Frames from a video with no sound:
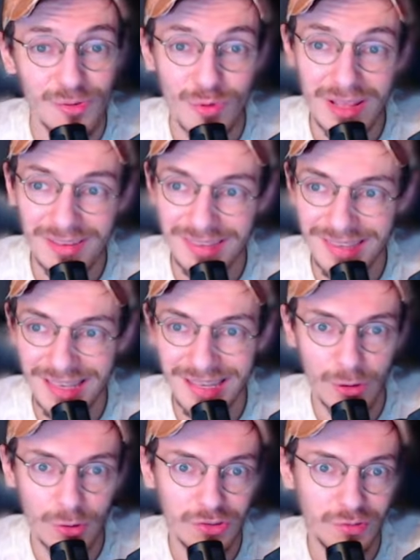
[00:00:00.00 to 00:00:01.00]
Wraith
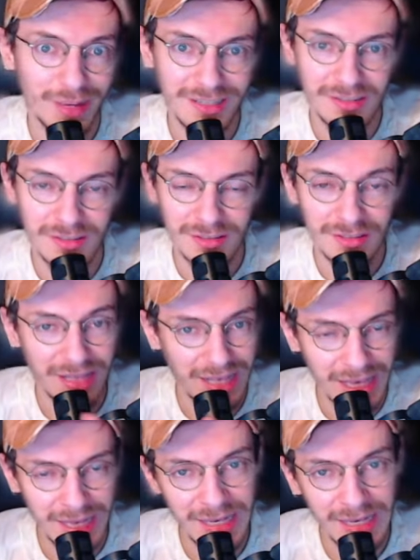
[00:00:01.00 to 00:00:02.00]
King or Spectre
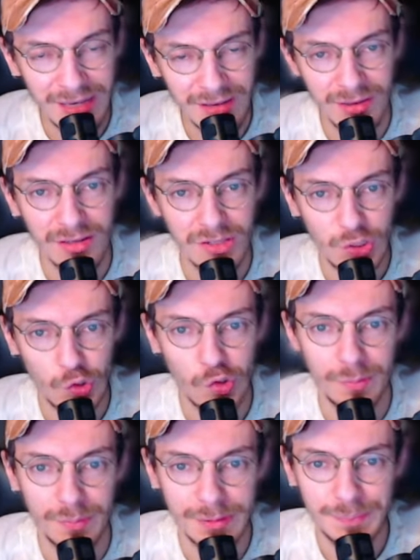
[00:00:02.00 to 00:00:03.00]
in the
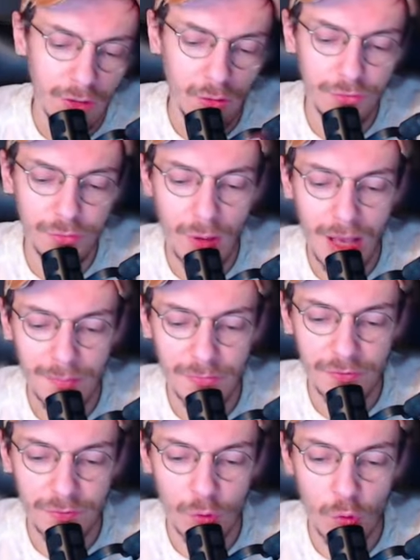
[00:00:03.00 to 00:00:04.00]
shop. It also
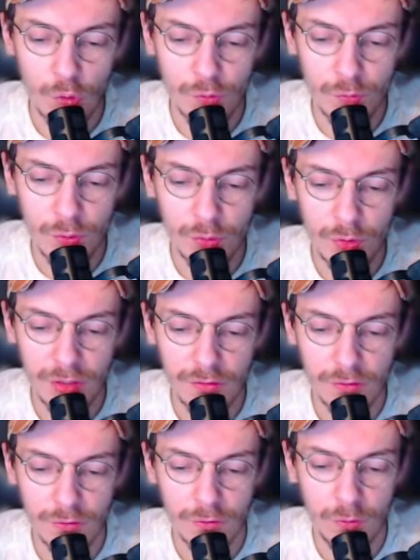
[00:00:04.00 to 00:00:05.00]
happens for golden roll
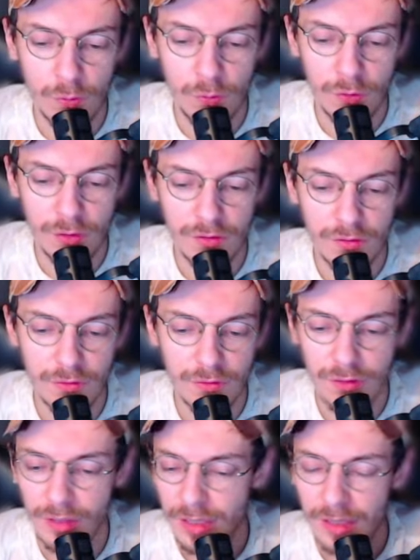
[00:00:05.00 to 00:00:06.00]
units, so
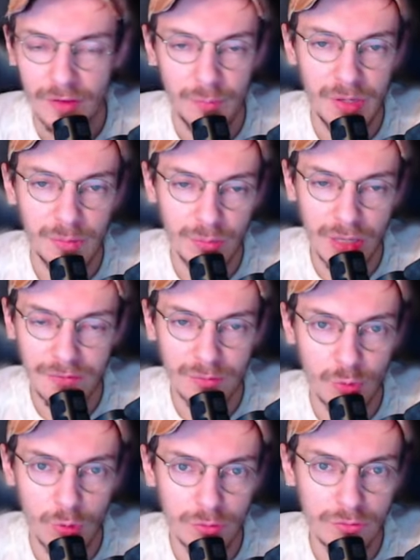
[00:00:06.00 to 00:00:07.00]
units that people get
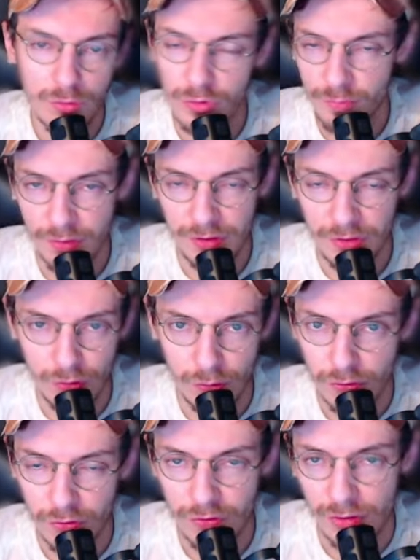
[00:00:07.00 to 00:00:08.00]
from golden rolls but they
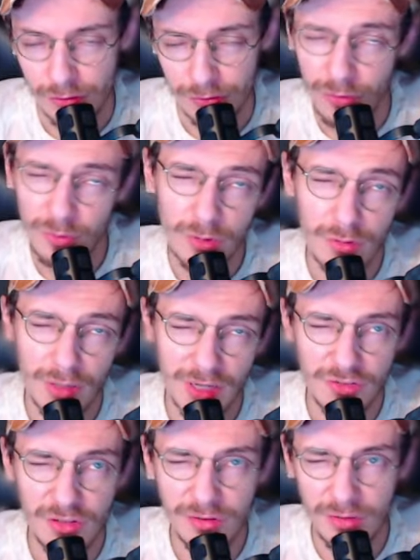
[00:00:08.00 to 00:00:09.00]
choose to sell. So you could
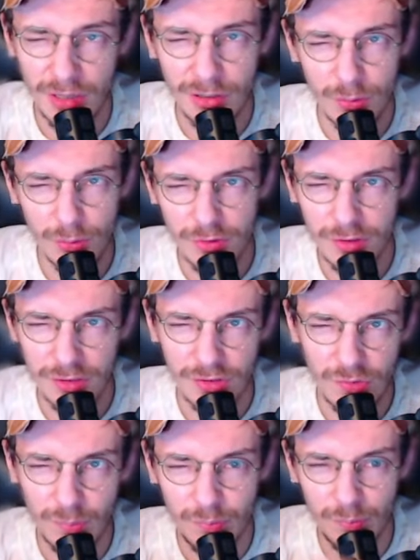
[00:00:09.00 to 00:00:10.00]
actually dilute
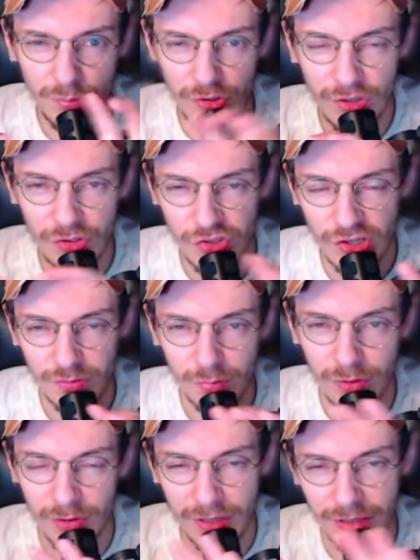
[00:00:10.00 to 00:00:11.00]
the chess
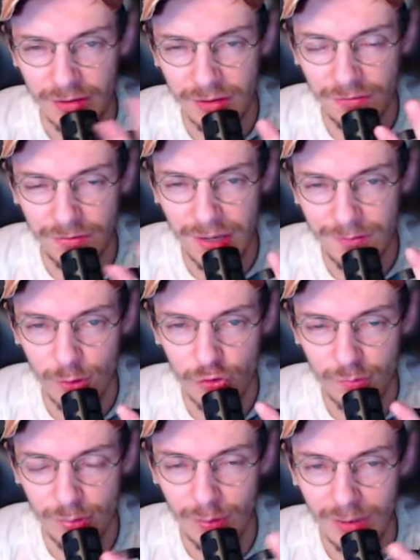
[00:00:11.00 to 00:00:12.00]
pool, like the
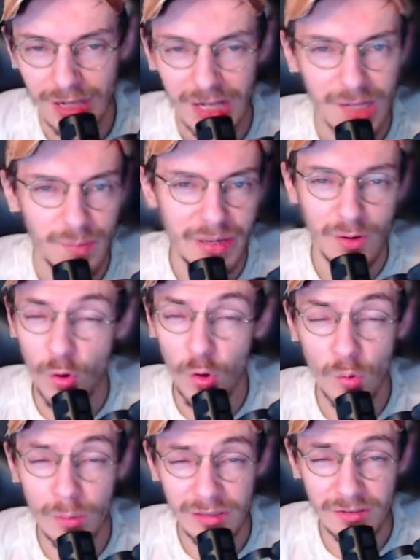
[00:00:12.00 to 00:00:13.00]
5-cost pool, by
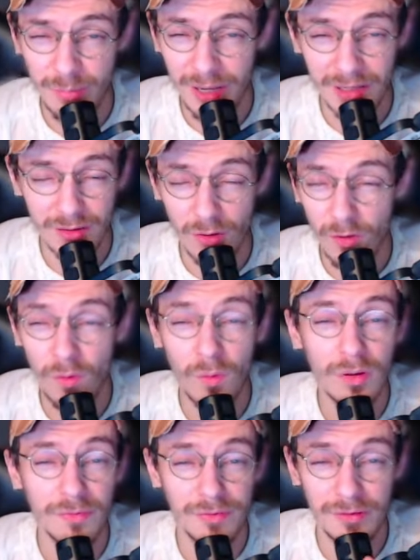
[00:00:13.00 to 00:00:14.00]
always buying
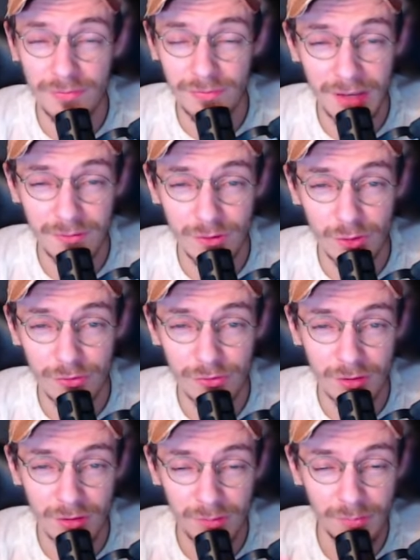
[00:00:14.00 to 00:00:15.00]
all of the
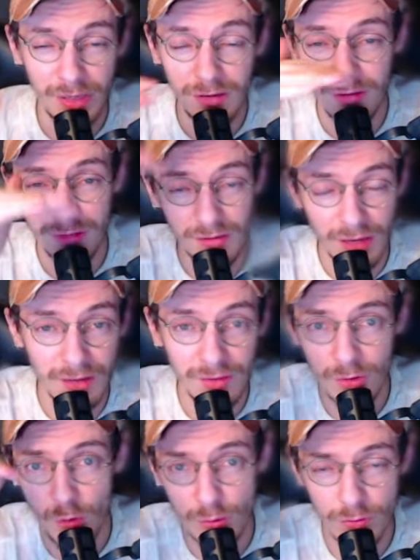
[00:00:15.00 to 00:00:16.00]
5-cost pieces in
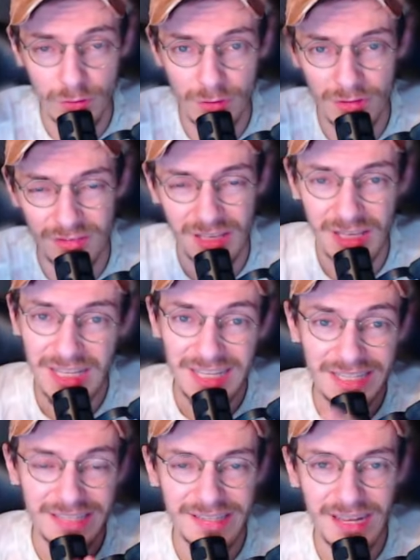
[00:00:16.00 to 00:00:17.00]
the golden rolls,
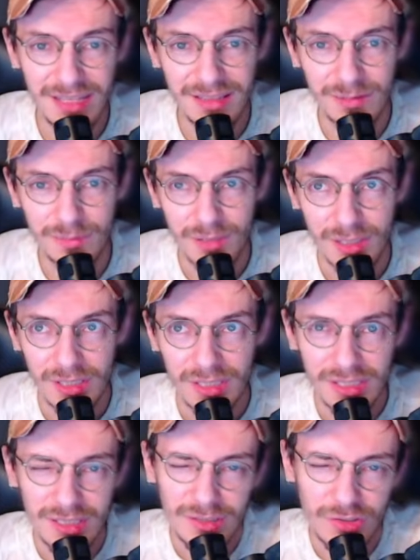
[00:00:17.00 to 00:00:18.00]
selling them,
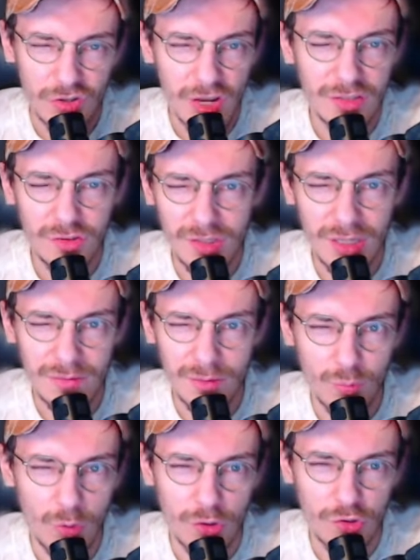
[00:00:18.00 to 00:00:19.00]
trying to give
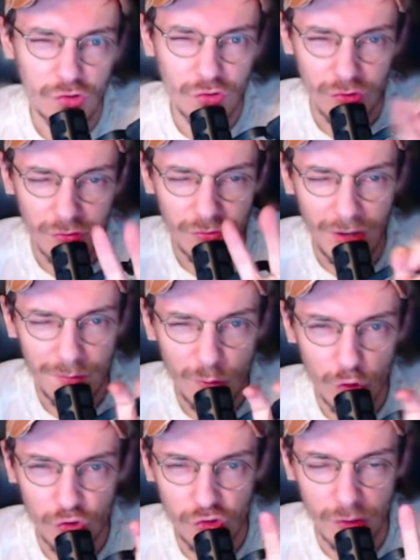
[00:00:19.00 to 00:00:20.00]
a worse
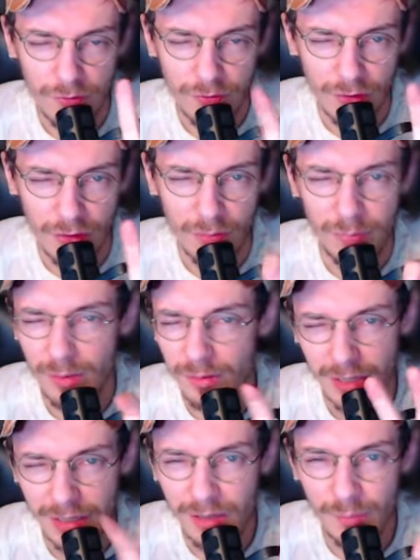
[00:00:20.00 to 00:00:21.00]
5-cost job for other people.
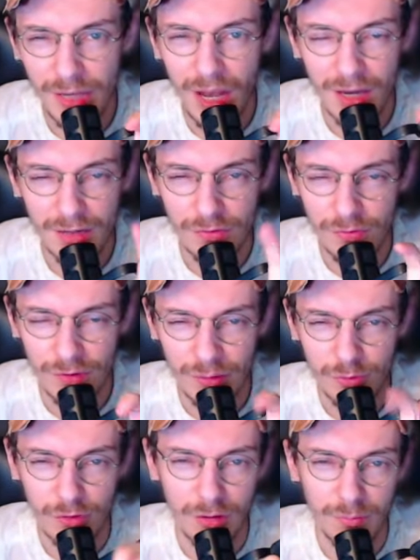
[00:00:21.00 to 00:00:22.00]
Like, it'll be harder for
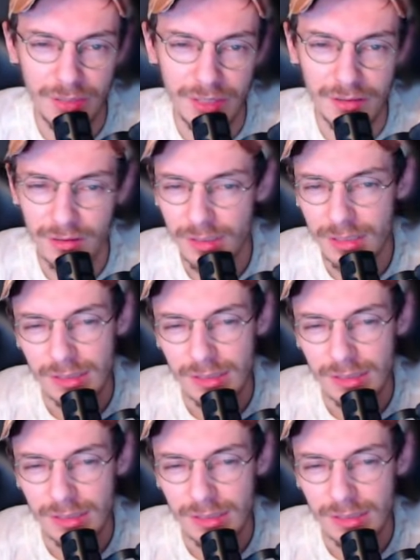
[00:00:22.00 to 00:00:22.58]
them to complete.